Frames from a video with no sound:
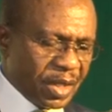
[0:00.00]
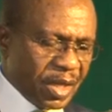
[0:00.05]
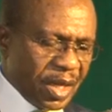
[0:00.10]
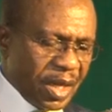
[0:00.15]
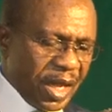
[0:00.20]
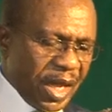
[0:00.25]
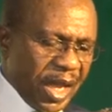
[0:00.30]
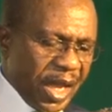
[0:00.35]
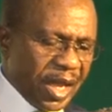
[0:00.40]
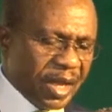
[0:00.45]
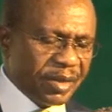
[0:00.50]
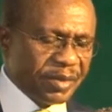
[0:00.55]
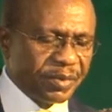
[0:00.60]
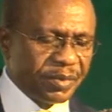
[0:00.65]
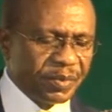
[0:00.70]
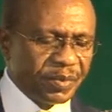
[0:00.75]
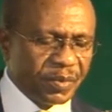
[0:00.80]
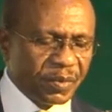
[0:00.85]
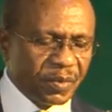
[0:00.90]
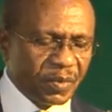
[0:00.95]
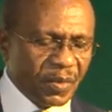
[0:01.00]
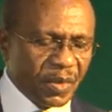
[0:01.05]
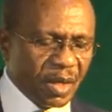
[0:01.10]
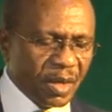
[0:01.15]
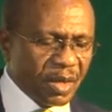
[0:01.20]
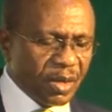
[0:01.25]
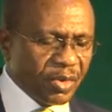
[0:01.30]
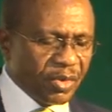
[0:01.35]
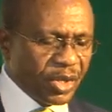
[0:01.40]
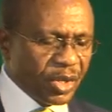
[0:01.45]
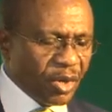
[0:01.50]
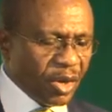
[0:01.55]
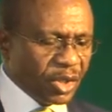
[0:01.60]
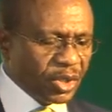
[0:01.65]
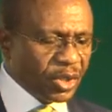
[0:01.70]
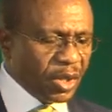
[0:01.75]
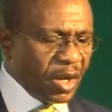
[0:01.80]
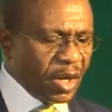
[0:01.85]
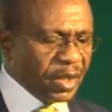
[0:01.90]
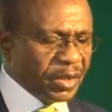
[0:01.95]
A,
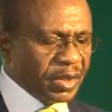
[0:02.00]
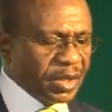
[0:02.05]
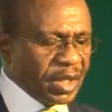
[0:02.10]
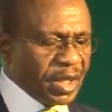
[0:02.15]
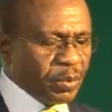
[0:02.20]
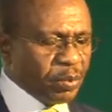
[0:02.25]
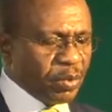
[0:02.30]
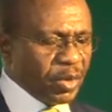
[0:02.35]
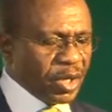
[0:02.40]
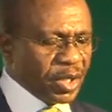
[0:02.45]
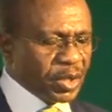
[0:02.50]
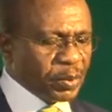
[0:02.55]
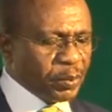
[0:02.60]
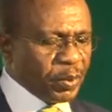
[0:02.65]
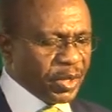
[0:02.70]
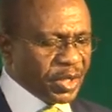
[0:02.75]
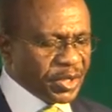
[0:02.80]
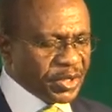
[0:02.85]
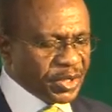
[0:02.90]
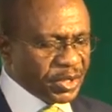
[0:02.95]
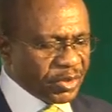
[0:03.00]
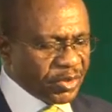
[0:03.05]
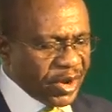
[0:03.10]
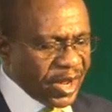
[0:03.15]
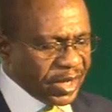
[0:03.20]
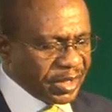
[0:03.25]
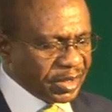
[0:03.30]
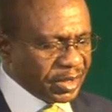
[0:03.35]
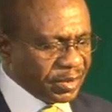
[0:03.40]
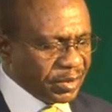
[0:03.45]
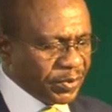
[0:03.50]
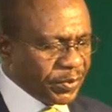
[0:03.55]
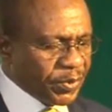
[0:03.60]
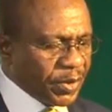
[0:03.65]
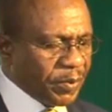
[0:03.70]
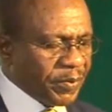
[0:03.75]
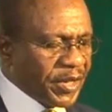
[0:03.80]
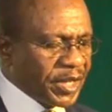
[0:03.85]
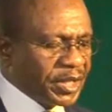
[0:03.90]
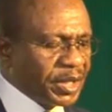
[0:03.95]
reduction in monetary policy rate from
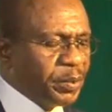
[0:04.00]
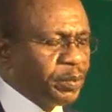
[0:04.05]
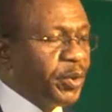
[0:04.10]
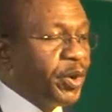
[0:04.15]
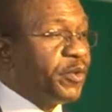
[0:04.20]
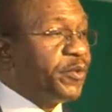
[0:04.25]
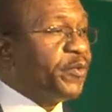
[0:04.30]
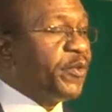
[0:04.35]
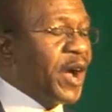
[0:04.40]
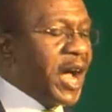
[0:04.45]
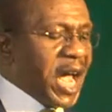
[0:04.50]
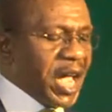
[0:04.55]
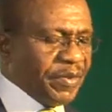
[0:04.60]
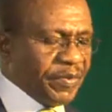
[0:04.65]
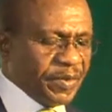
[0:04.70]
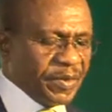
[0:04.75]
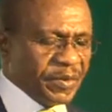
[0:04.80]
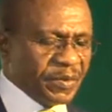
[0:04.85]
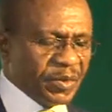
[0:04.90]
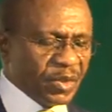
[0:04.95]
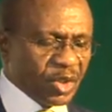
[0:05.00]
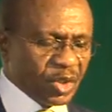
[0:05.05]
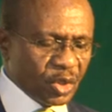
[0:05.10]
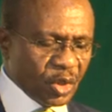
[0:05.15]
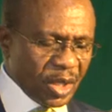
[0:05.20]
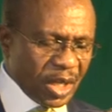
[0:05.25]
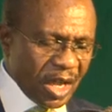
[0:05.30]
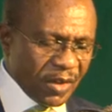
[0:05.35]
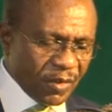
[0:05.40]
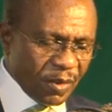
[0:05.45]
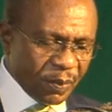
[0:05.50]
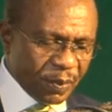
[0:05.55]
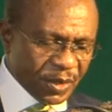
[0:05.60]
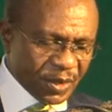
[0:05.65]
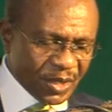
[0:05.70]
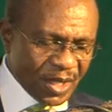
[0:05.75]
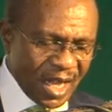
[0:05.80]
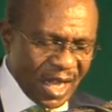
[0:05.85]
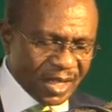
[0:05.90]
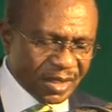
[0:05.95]
13.5 to
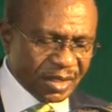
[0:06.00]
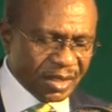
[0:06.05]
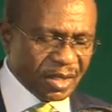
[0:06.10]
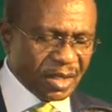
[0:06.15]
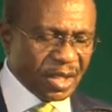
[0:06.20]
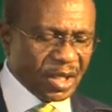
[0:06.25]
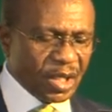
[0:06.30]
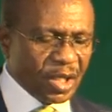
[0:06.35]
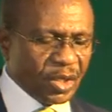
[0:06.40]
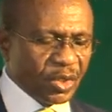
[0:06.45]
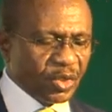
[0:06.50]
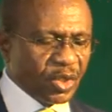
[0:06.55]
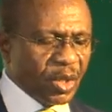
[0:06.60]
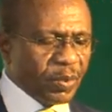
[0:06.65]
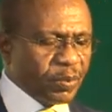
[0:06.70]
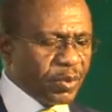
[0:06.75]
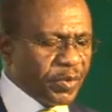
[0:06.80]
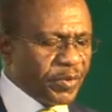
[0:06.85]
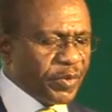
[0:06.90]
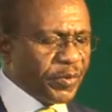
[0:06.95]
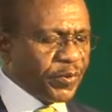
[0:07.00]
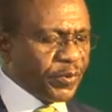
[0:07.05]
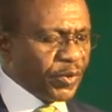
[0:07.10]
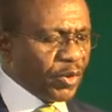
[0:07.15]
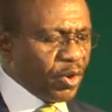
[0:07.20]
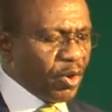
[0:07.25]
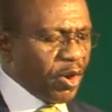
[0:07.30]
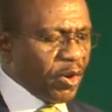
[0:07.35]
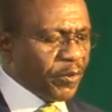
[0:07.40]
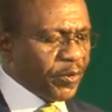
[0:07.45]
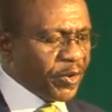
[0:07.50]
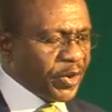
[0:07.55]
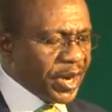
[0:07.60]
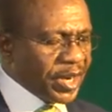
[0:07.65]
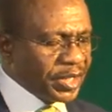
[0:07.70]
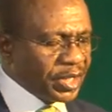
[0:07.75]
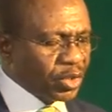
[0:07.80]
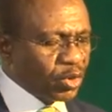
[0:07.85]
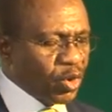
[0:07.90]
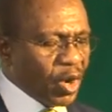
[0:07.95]
11% to improve the flow of
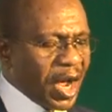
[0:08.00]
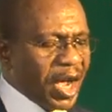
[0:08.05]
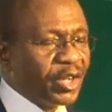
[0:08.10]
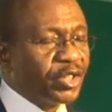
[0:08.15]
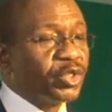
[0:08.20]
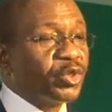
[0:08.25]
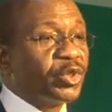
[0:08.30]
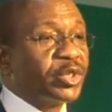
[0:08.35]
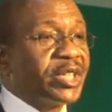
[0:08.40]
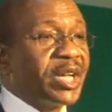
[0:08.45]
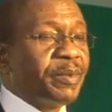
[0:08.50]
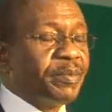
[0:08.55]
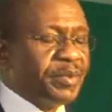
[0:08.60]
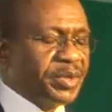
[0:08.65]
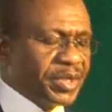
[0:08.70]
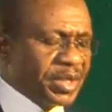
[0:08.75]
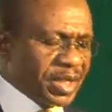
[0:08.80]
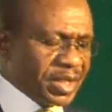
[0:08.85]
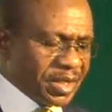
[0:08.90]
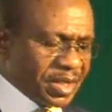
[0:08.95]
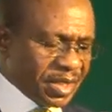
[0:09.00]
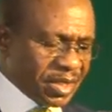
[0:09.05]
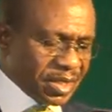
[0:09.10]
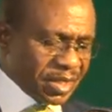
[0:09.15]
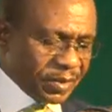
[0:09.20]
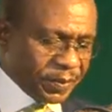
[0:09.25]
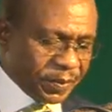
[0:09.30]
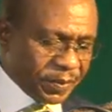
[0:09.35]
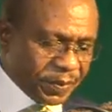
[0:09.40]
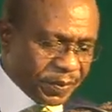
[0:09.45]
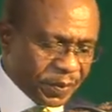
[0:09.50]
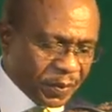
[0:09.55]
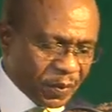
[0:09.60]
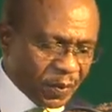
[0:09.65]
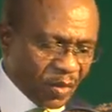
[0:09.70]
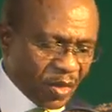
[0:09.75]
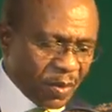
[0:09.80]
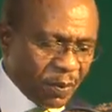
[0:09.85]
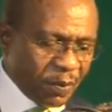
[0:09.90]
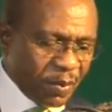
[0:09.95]
credit to households and businesses.
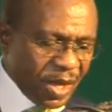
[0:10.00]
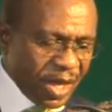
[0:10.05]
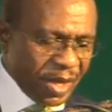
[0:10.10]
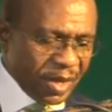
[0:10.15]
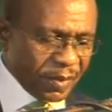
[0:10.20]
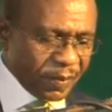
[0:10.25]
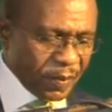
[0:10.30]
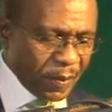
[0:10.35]
B,